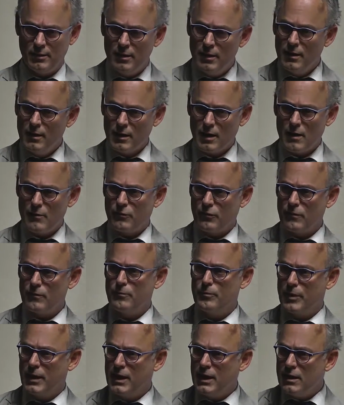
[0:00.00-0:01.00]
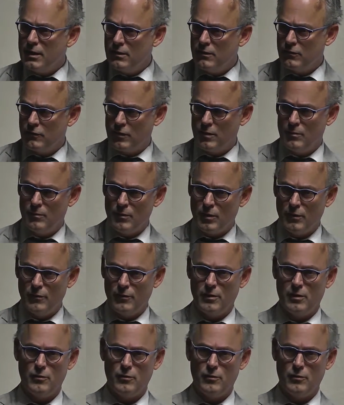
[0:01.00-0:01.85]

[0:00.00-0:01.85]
and kind of sort of begins him on the,